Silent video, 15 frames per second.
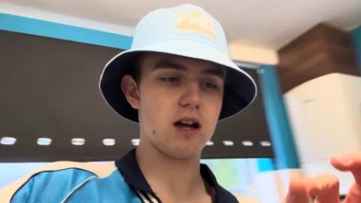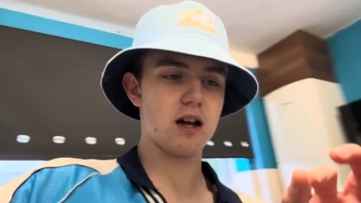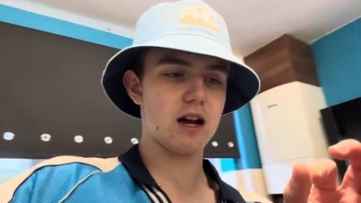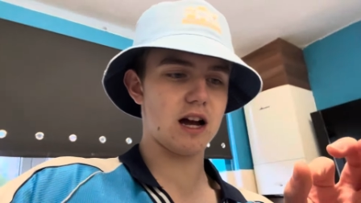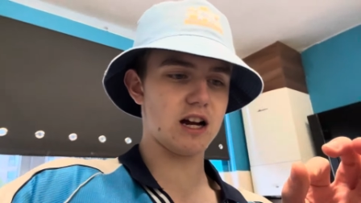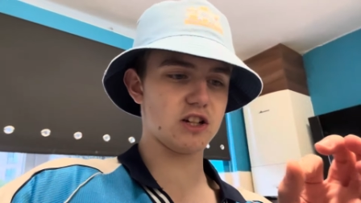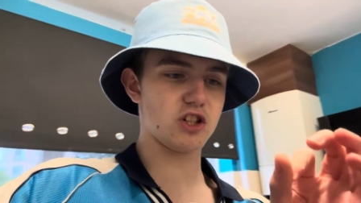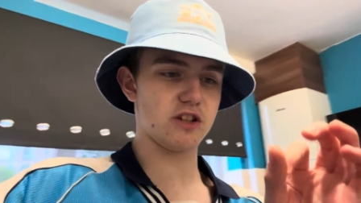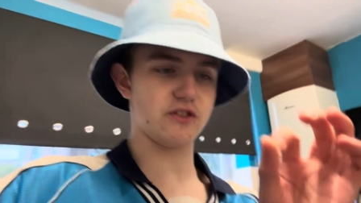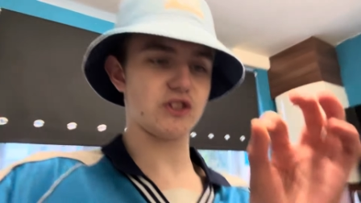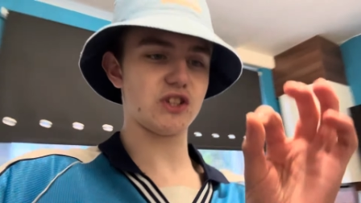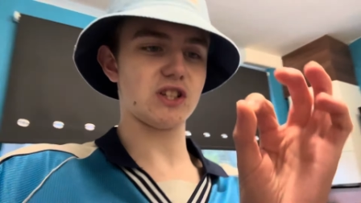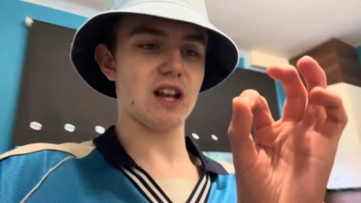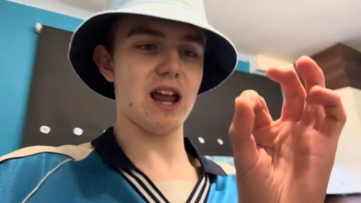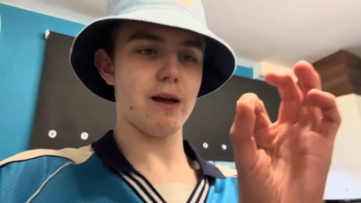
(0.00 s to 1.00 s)
I should have
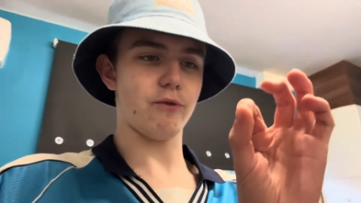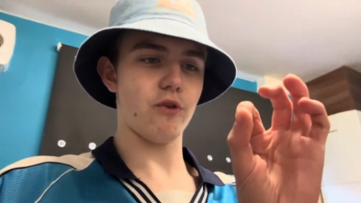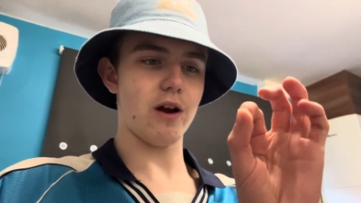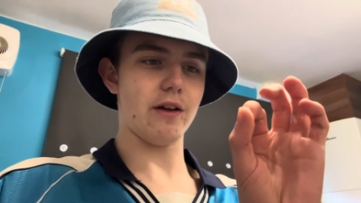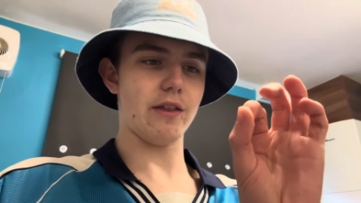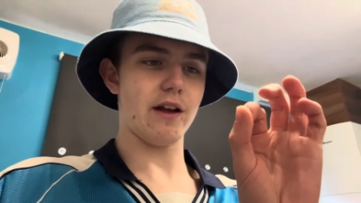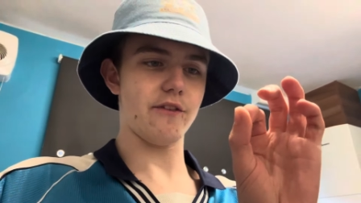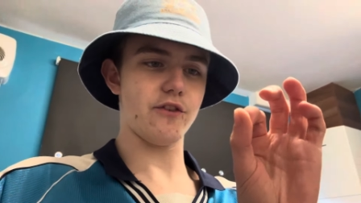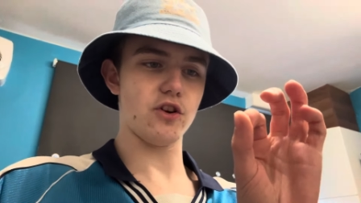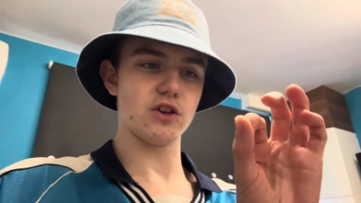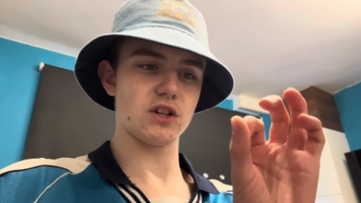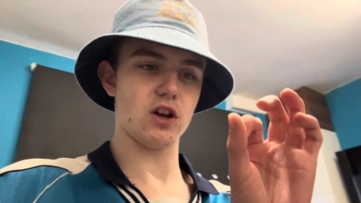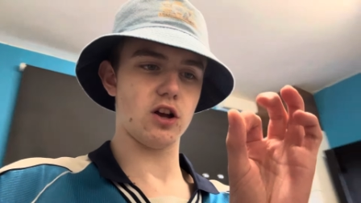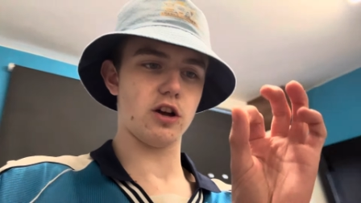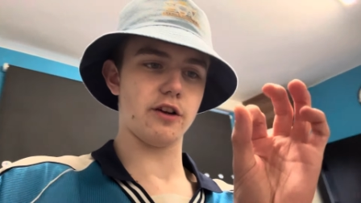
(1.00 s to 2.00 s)
slept throughout that first
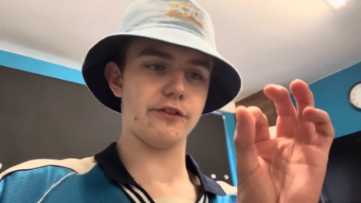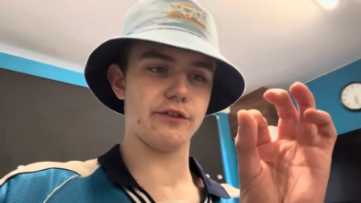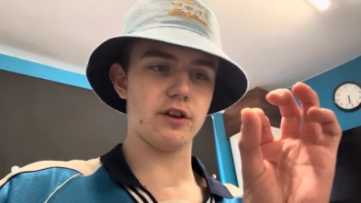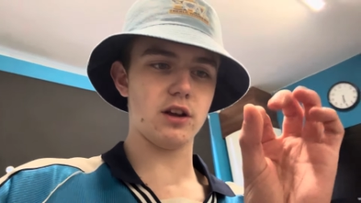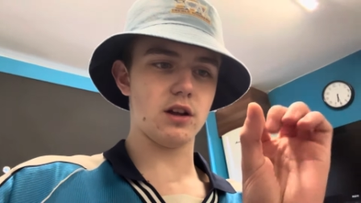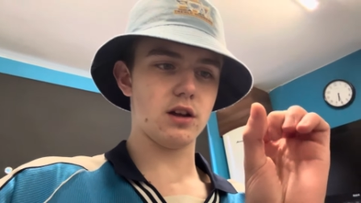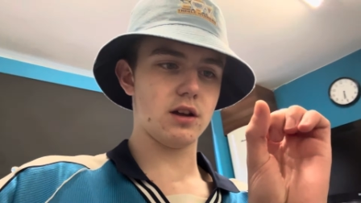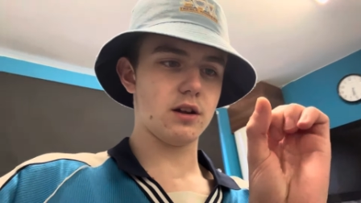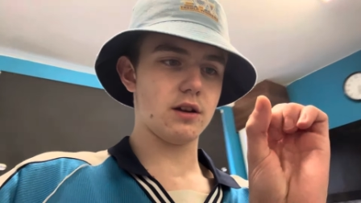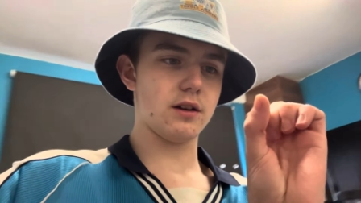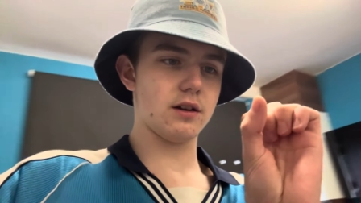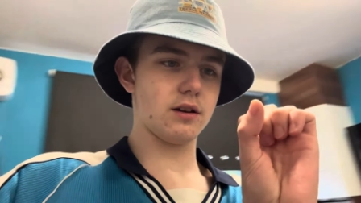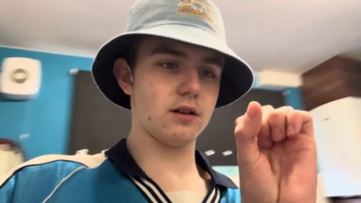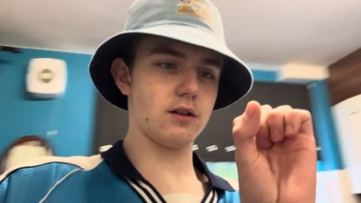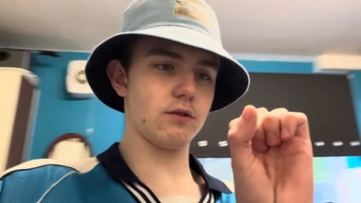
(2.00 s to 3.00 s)
half.
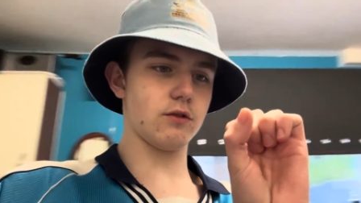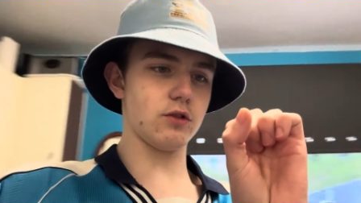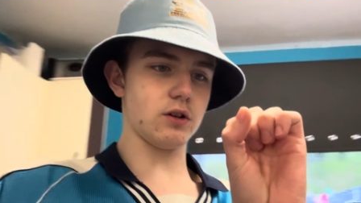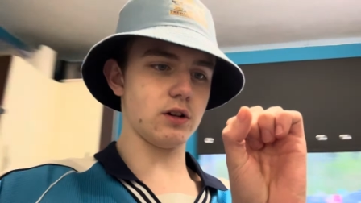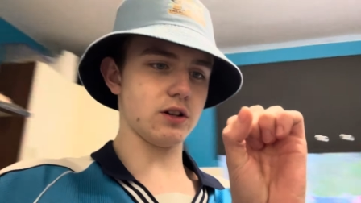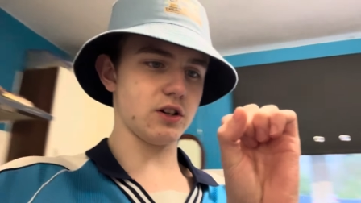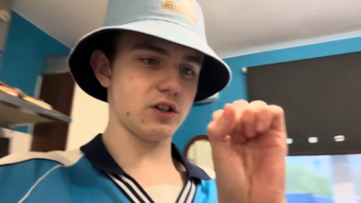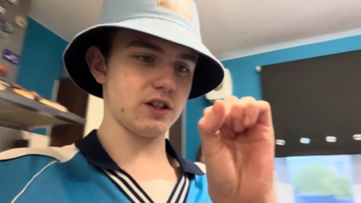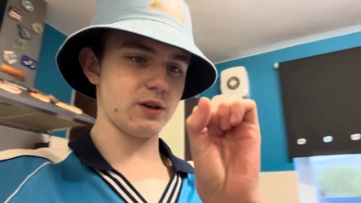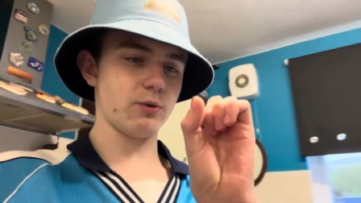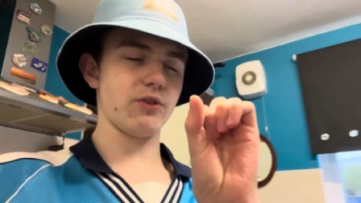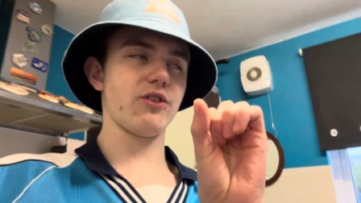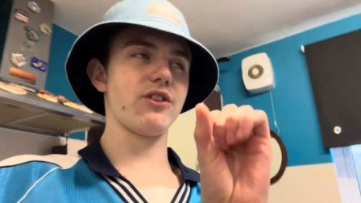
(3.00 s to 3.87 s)
Because it was